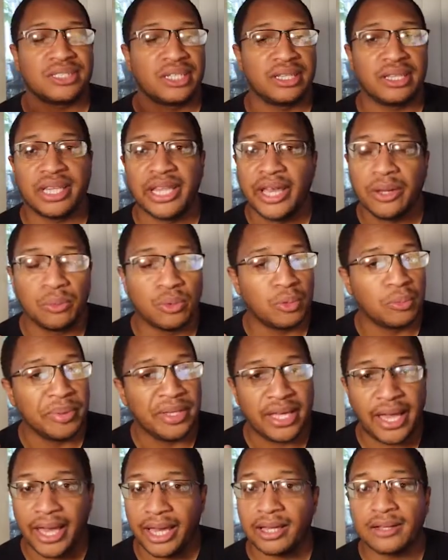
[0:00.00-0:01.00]
and they will
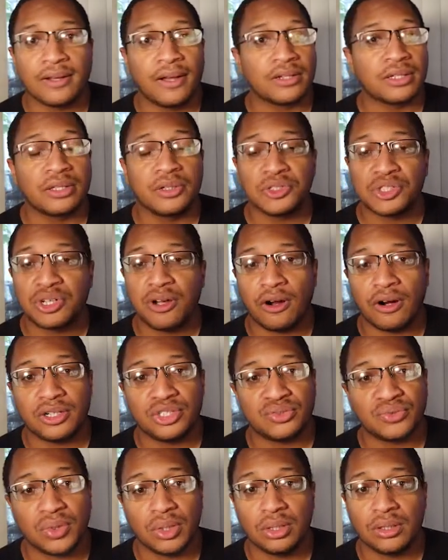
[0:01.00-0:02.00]
be hanging on to those
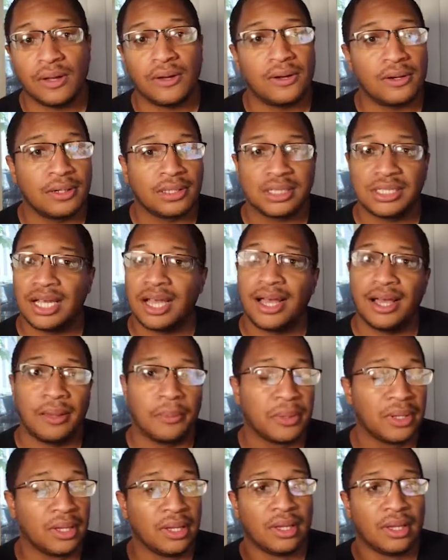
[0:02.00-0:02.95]
cards for a long time.